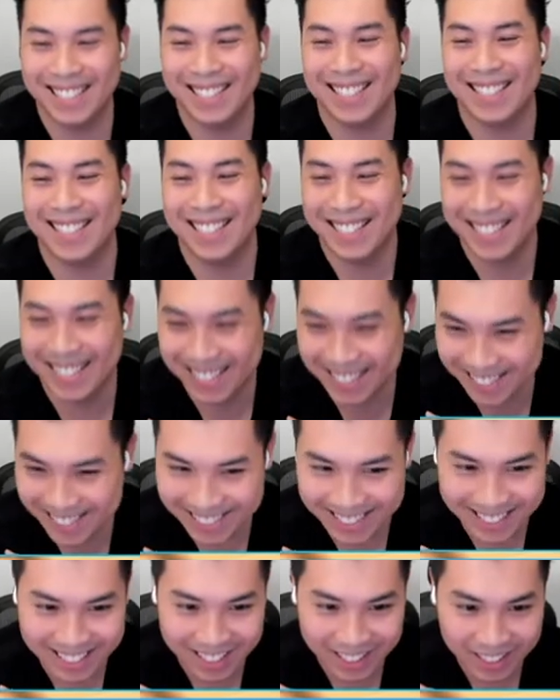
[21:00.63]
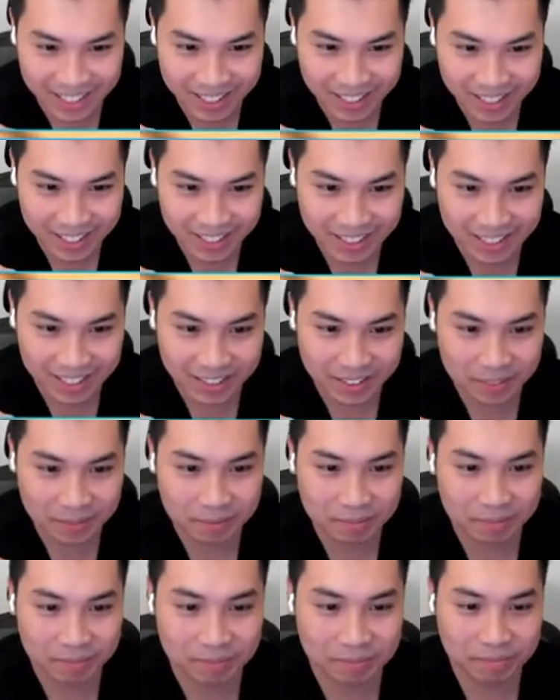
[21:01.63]

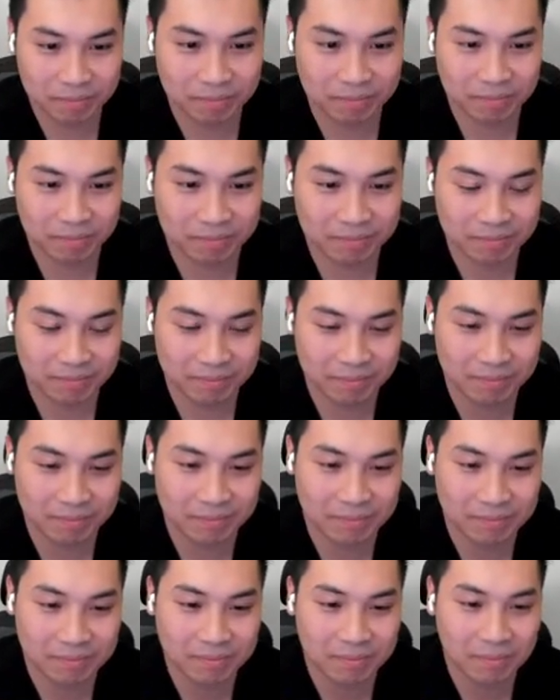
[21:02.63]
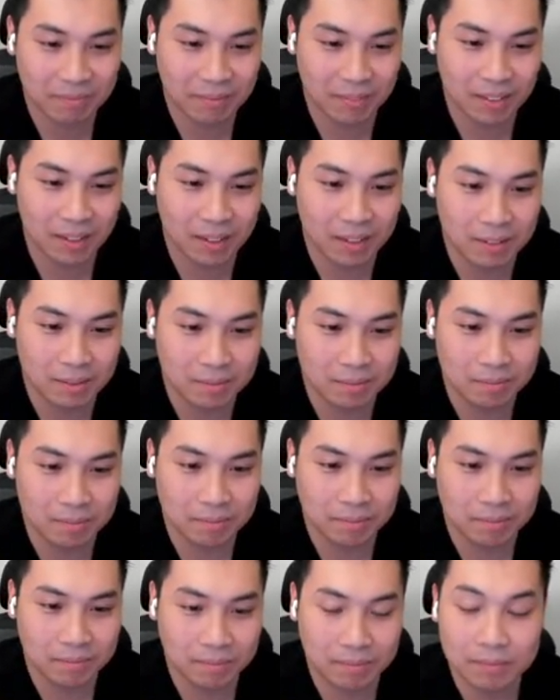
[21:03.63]

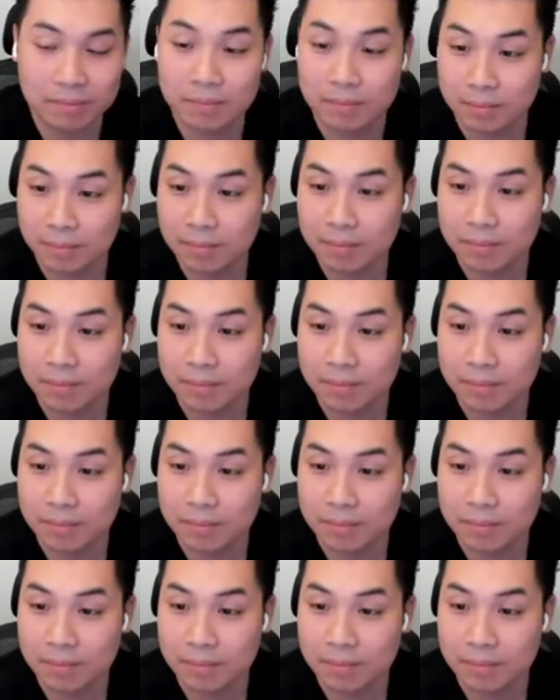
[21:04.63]
(not speaking)